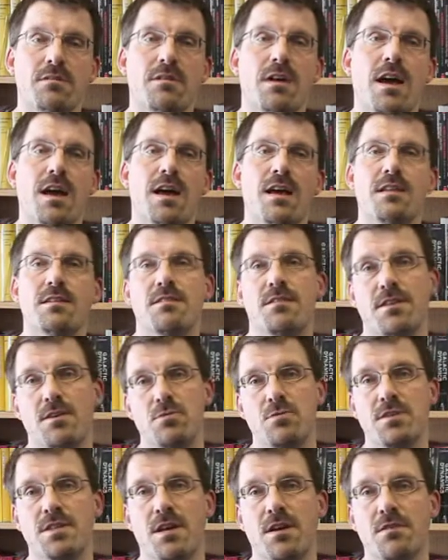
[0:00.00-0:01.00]
and the
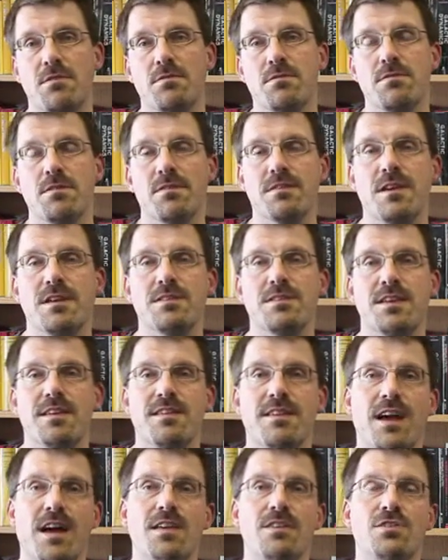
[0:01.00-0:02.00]
audio that's actually
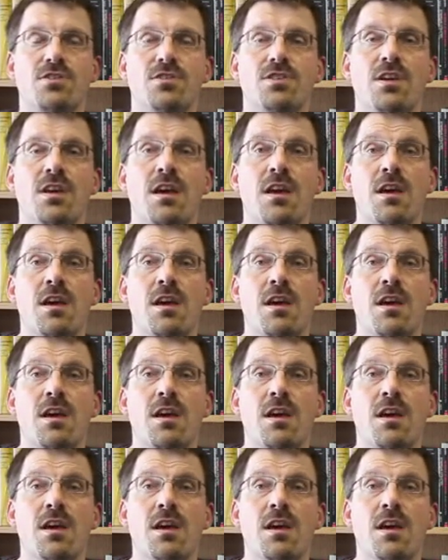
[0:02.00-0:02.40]
attached.